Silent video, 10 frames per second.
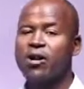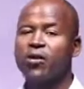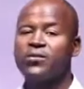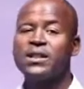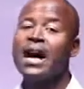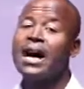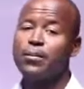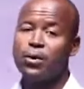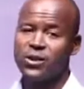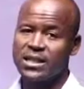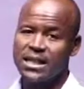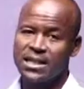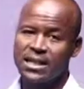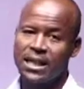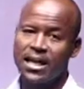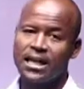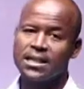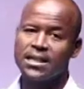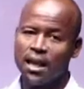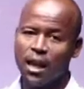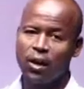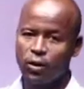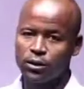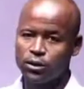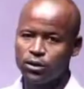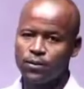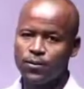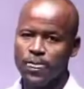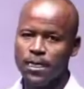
of the hypotenuse is equal to